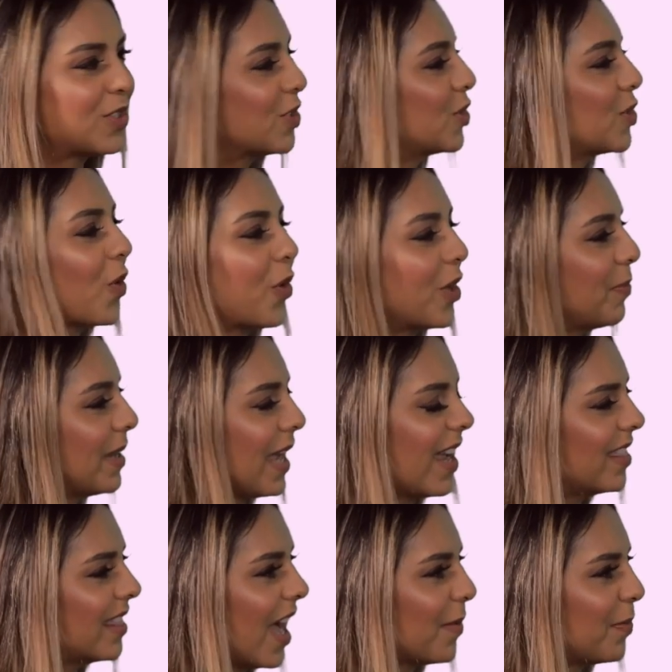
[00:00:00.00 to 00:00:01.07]
is the story
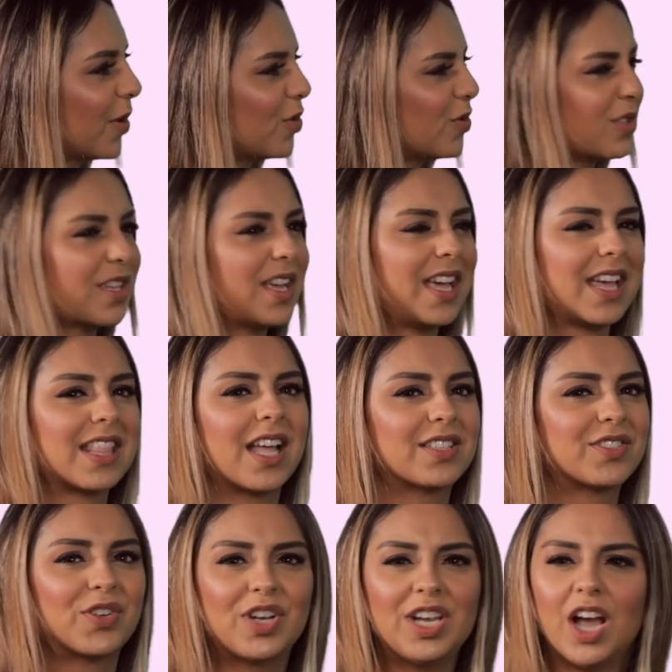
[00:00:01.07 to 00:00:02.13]
behind that? Because
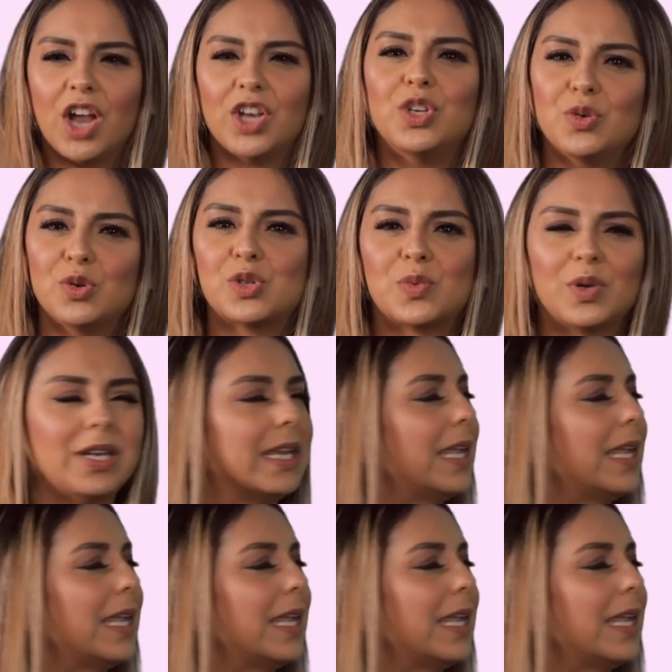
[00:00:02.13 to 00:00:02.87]
that's a really unusual